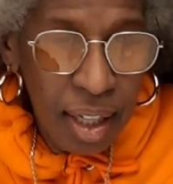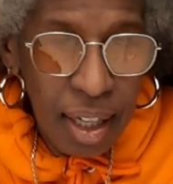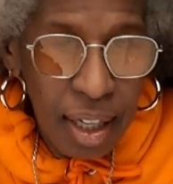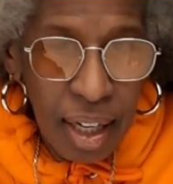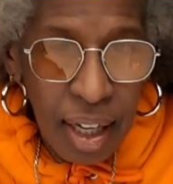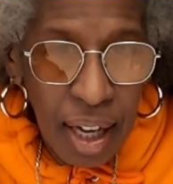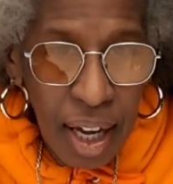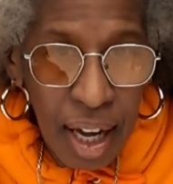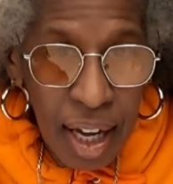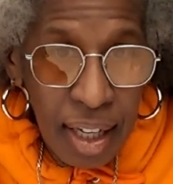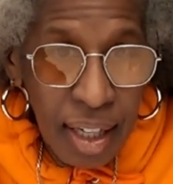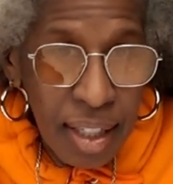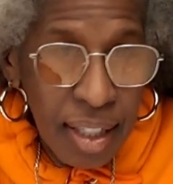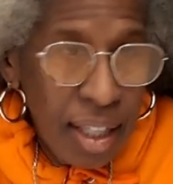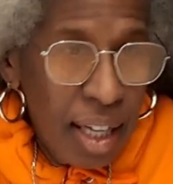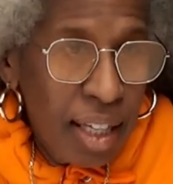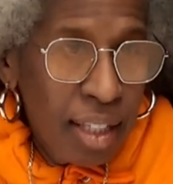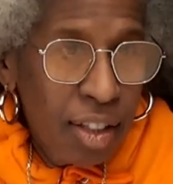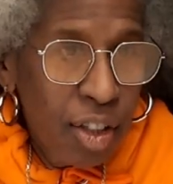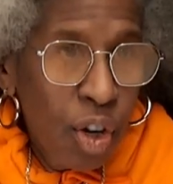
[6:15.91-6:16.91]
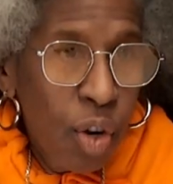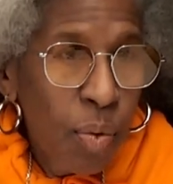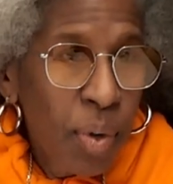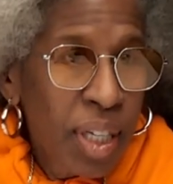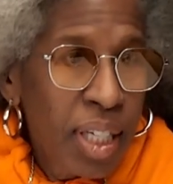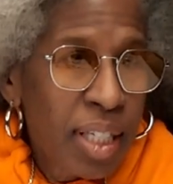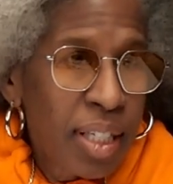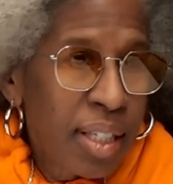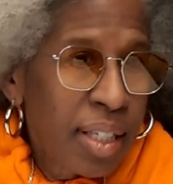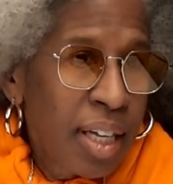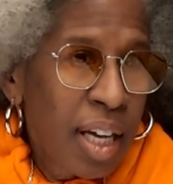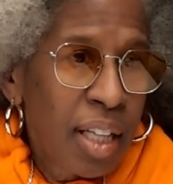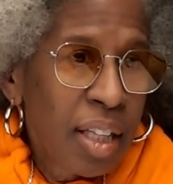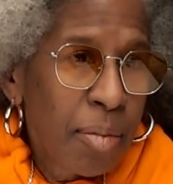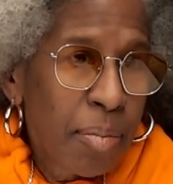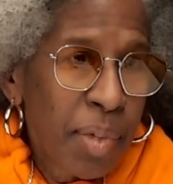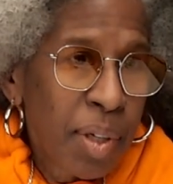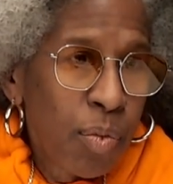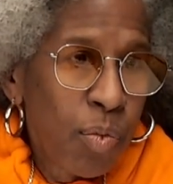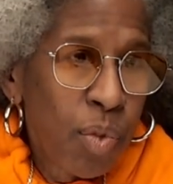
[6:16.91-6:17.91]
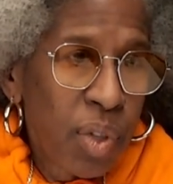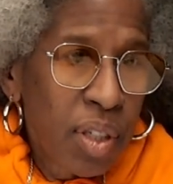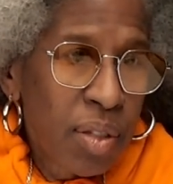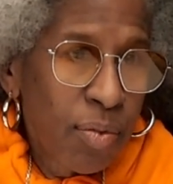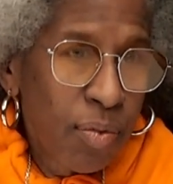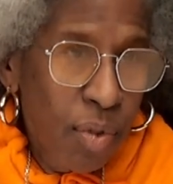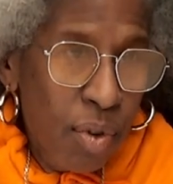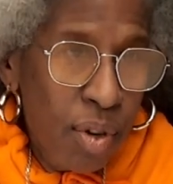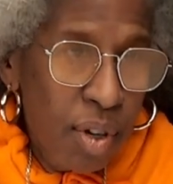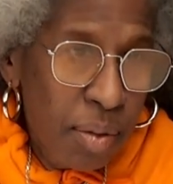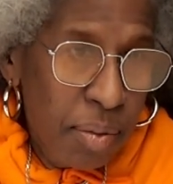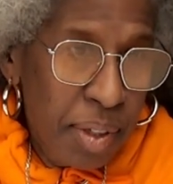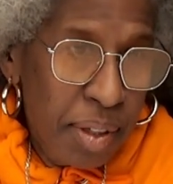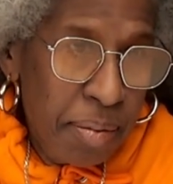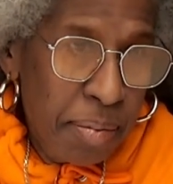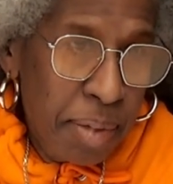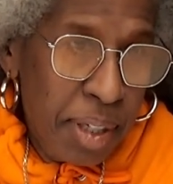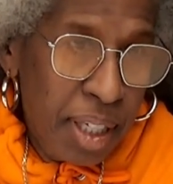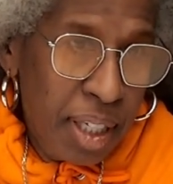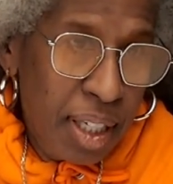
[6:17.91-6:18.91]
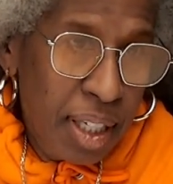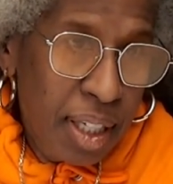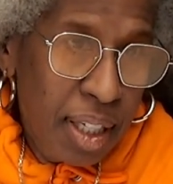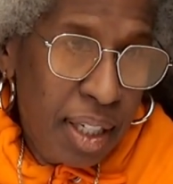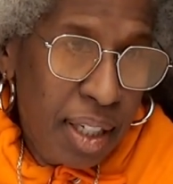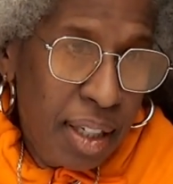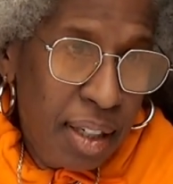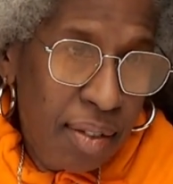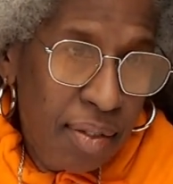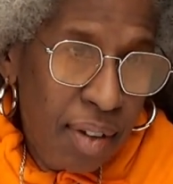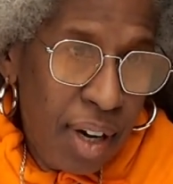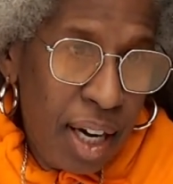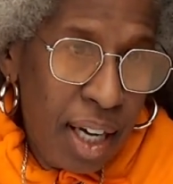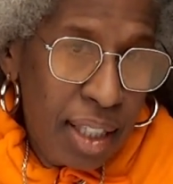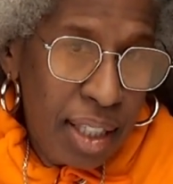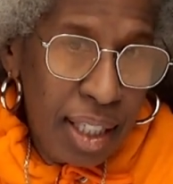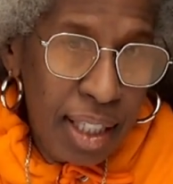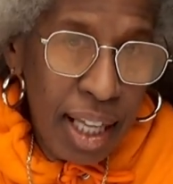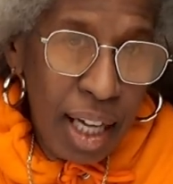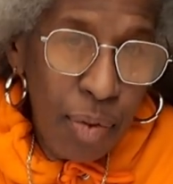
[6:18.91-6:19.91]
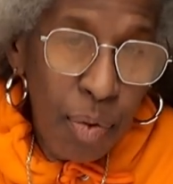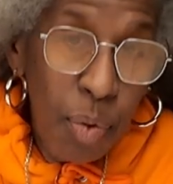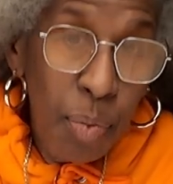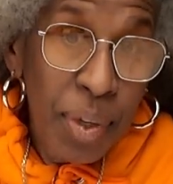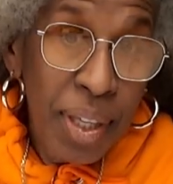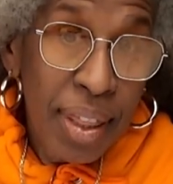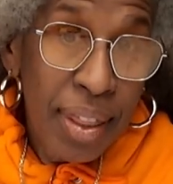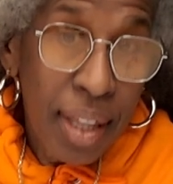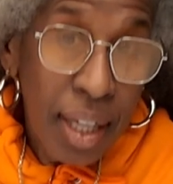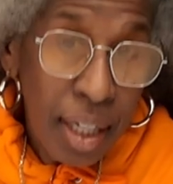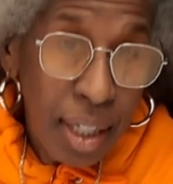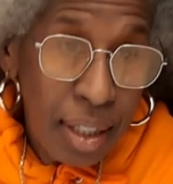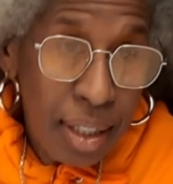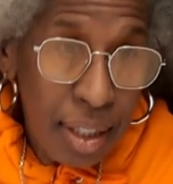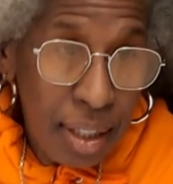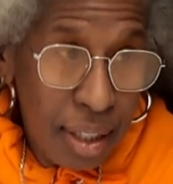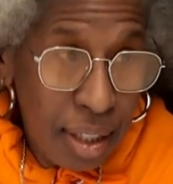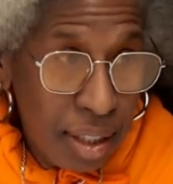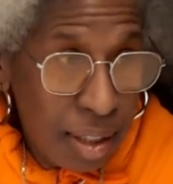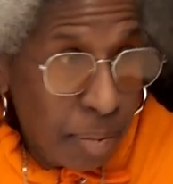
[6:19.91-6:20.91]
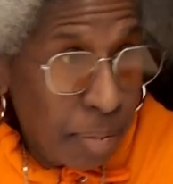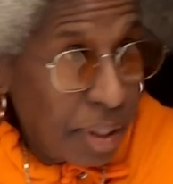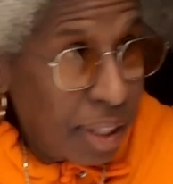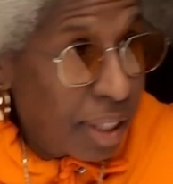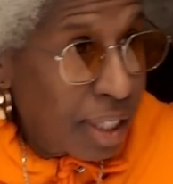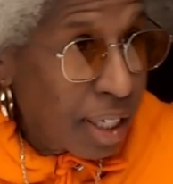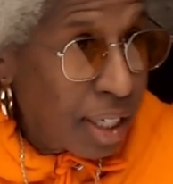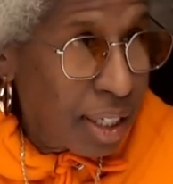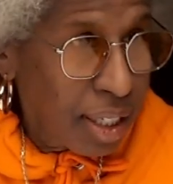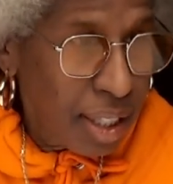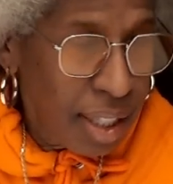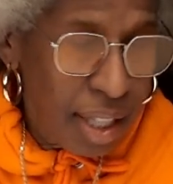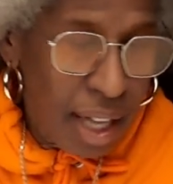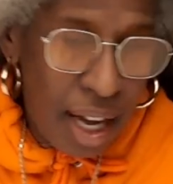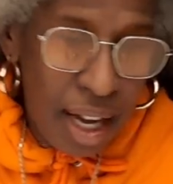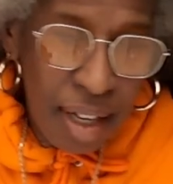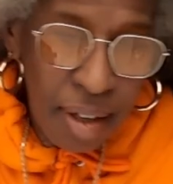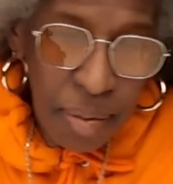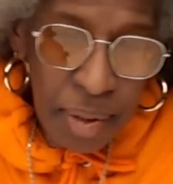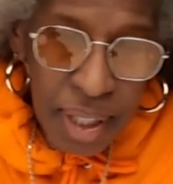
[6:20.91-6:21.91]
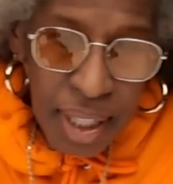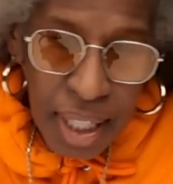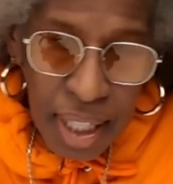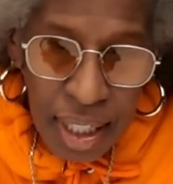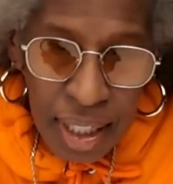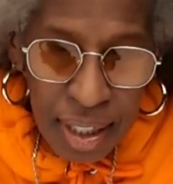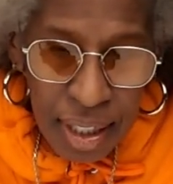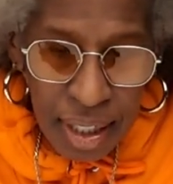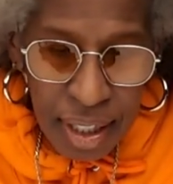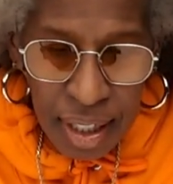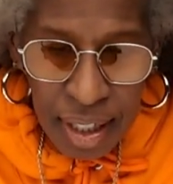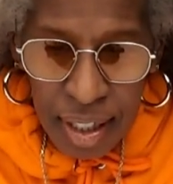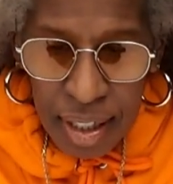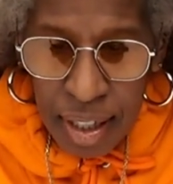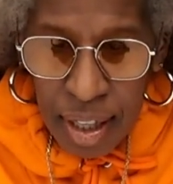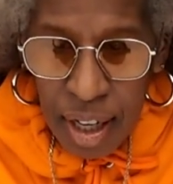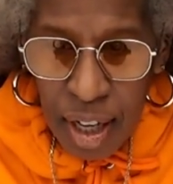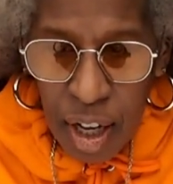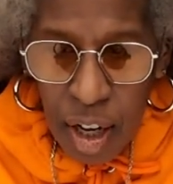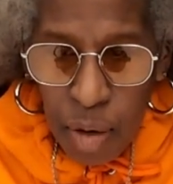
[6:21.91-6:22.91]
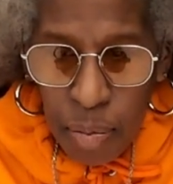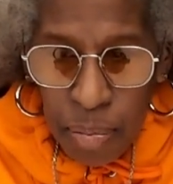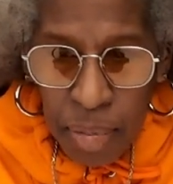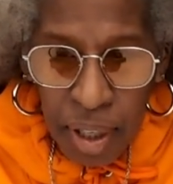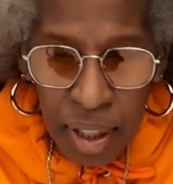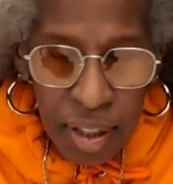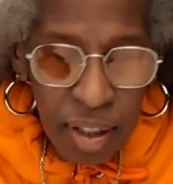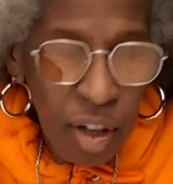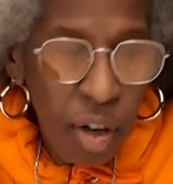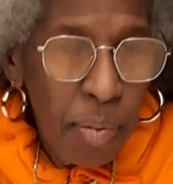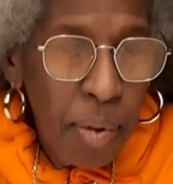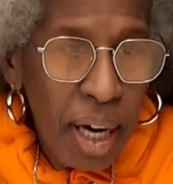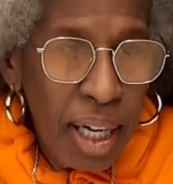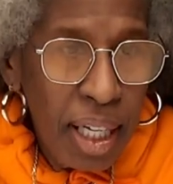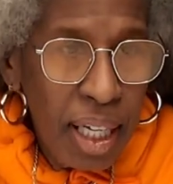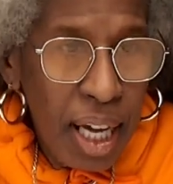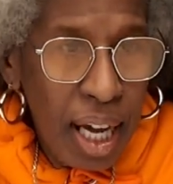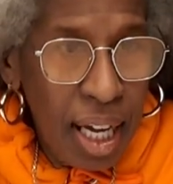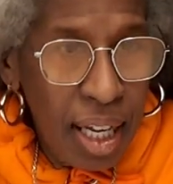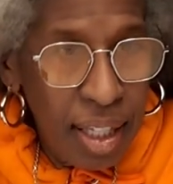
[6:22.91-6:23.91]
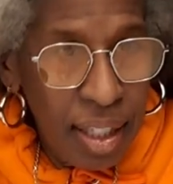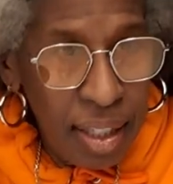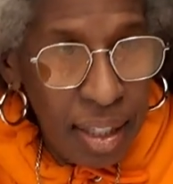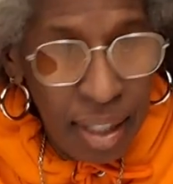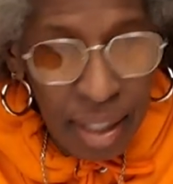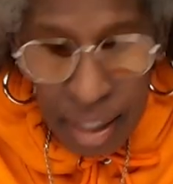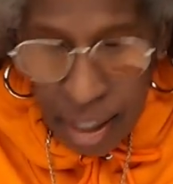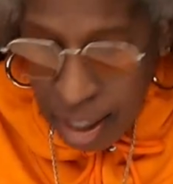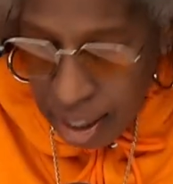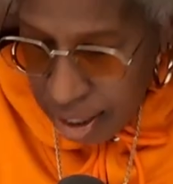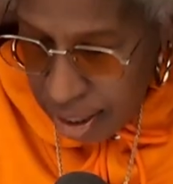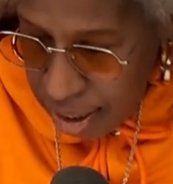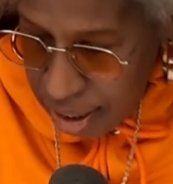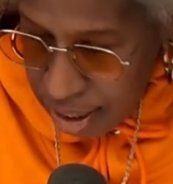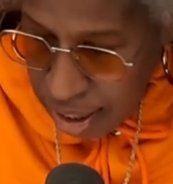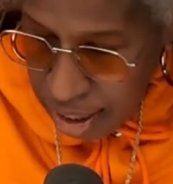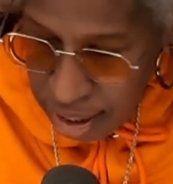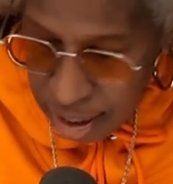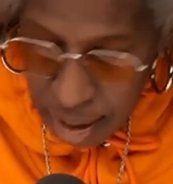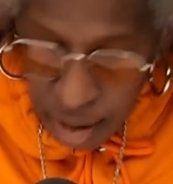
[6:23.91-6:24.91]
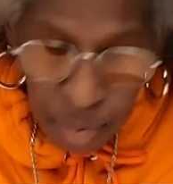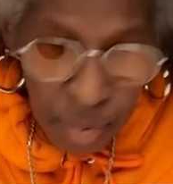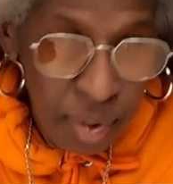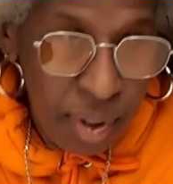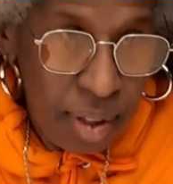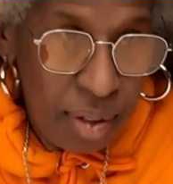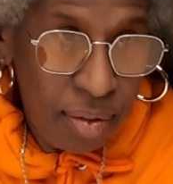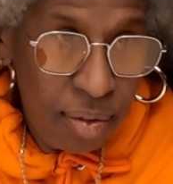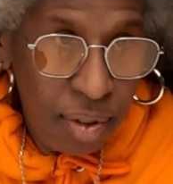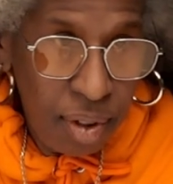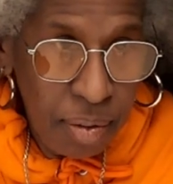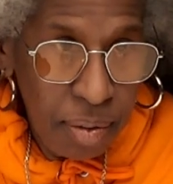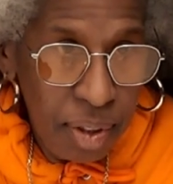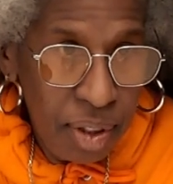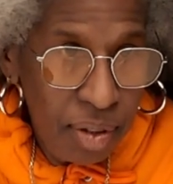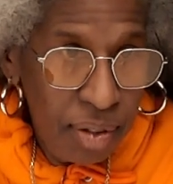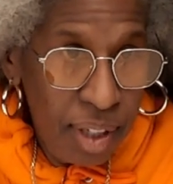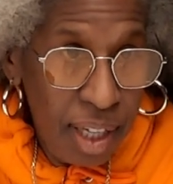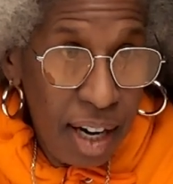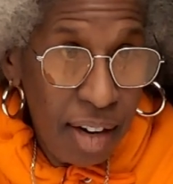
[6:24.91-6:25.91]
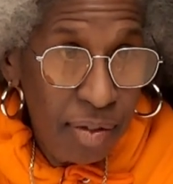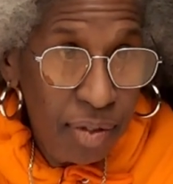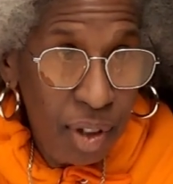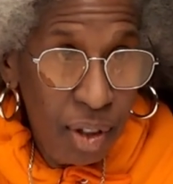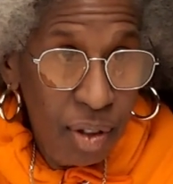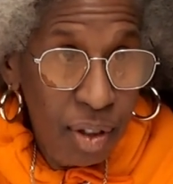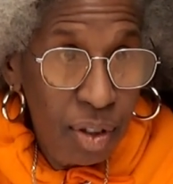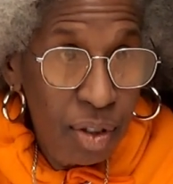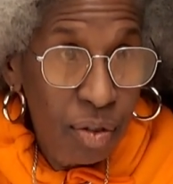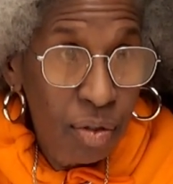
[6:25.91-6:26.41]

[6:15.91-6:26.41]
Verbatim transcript: And it's like no one is telling me what's wrong with me. Right? They're like, "Well, we think it's this and we think it's that and we think it's this." but nobody has said this is what's wrong with you. And I've gone to